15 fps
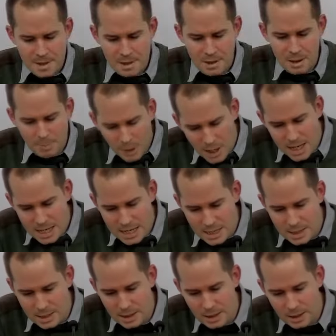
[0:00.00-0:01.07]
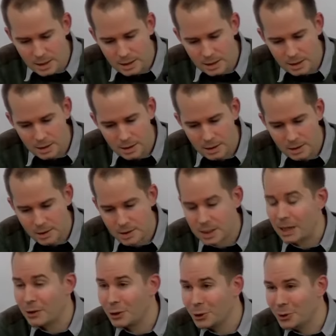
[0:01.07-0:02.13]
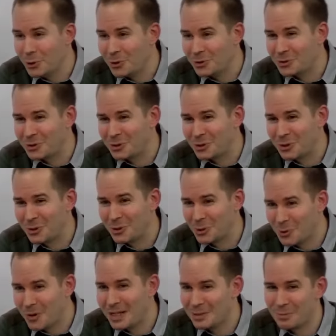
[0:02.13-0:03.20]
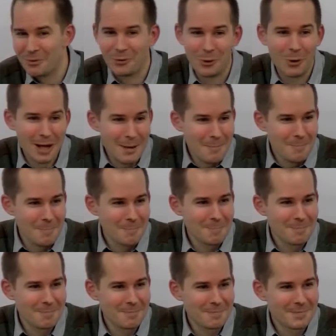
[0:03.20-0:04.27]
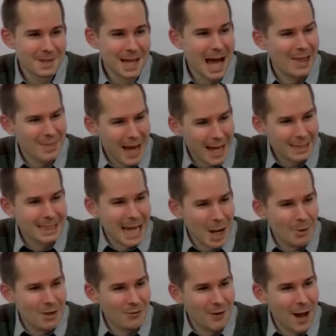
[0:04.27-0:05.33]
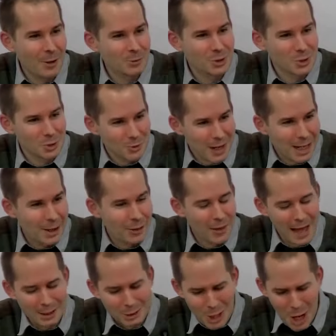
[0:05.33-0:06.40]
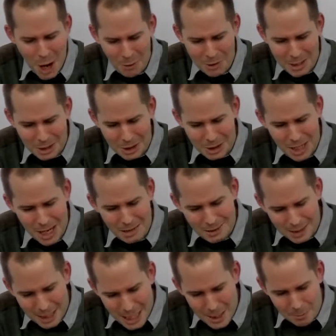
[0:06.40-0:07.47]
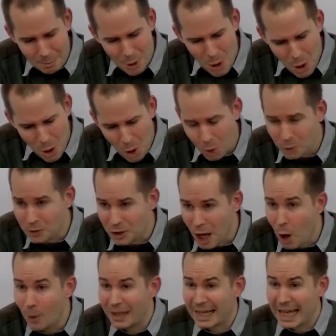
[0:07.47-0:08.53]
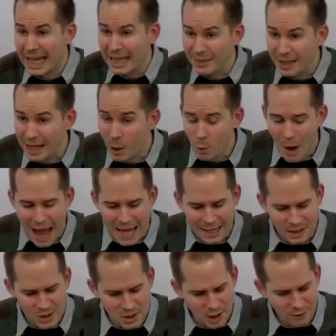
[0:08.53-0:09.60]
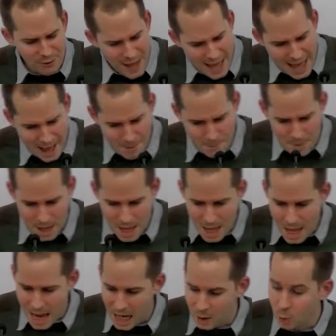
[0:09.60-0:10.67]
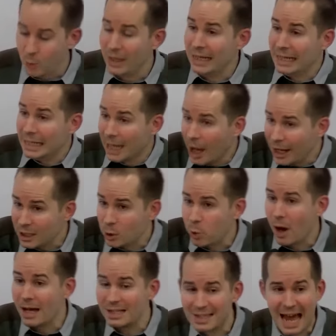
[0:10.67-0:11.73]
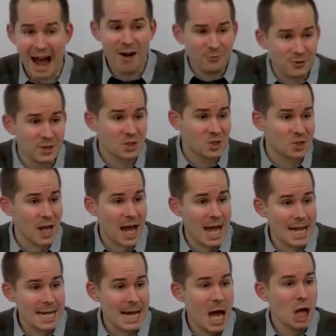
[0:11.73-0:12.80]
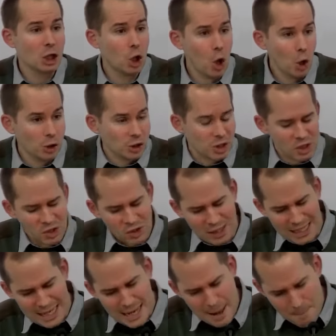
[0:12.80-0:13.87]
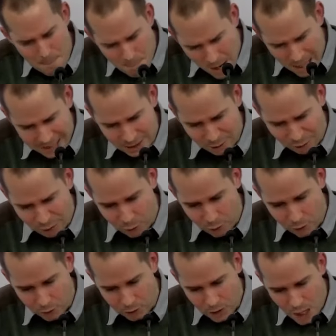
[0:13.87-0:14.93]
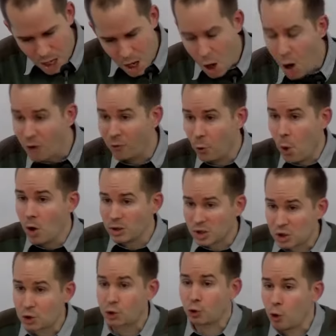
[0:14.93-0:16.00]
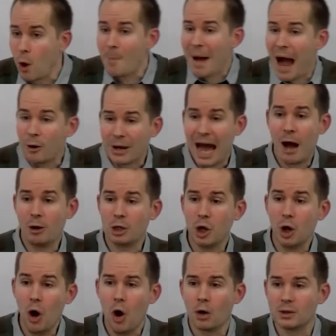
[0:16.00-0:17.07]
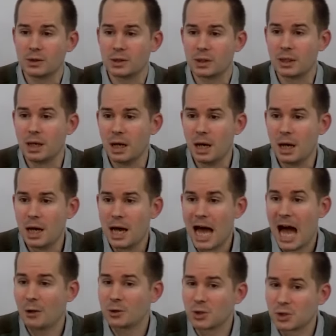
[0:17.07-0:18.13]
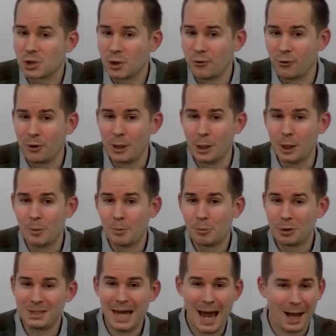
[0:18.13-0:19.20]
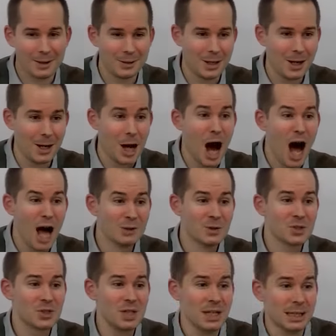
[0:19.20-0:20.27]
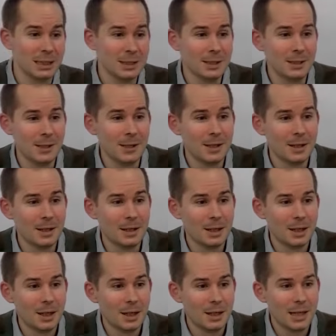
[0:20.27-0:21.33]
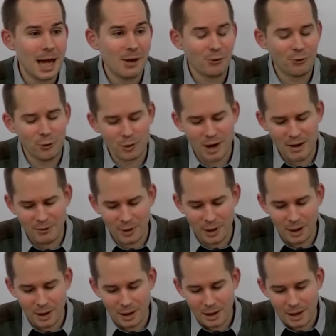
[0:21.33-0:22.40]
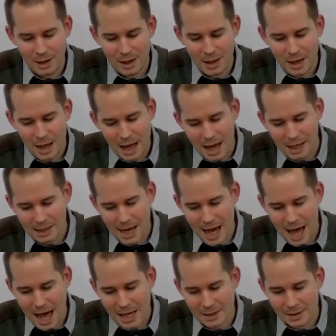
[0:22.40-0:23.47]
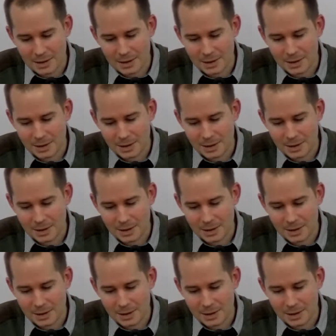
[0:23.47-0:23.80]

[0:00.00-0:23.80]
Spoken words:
But he set the Lord always before him, and that's how he found strength and courage to keep on going, in the awareness of him. And we likewise have to stay consciously mindful of what's true about our God, our sovereign protector, unseen, yet forever at hand.